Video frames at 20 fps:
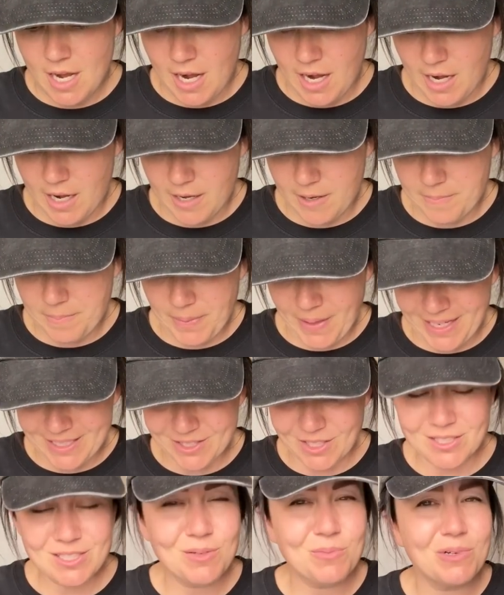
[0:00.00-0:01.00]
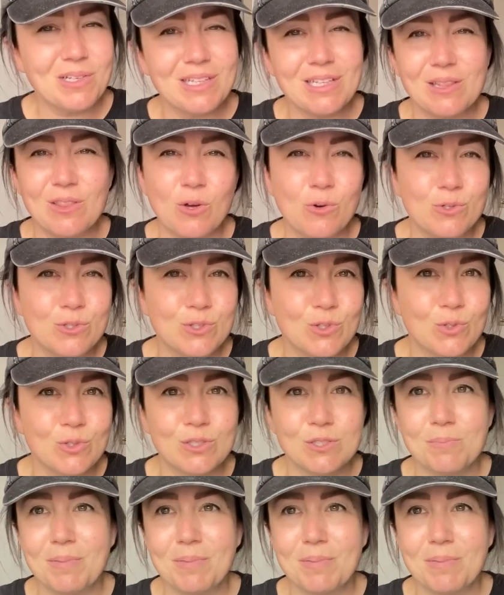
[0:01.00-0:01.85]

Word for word: I saw some really low solds,